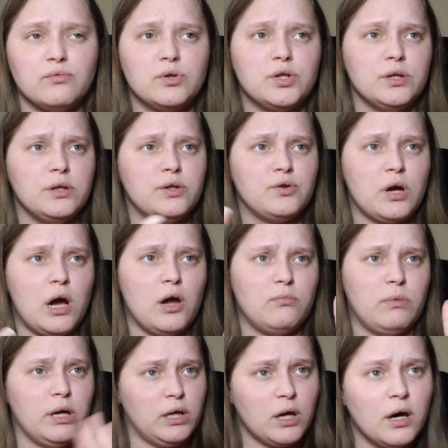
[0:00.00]
She's drowned
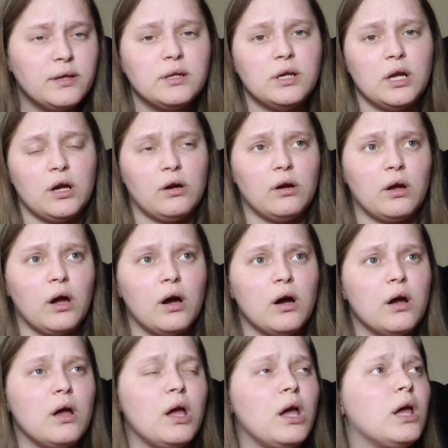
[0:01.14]
my cousin Erica
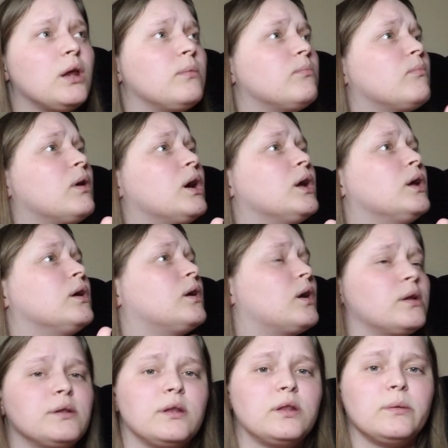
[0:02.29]
and my
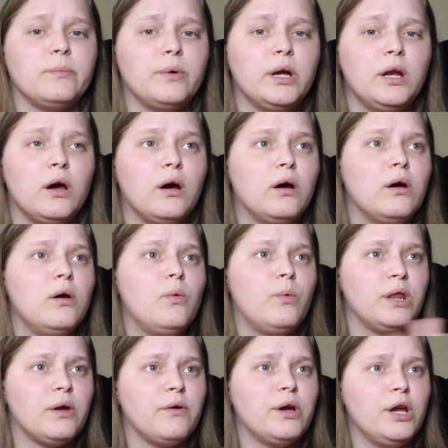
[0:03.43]
cousin Sabrina when
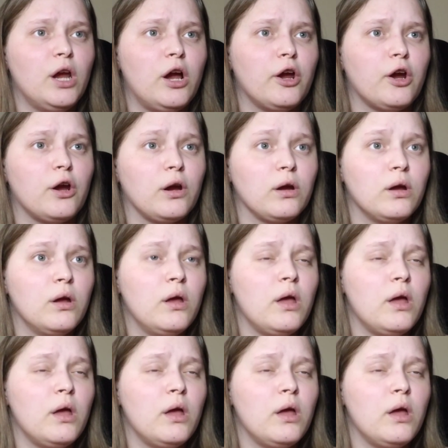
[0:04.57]
they were younger.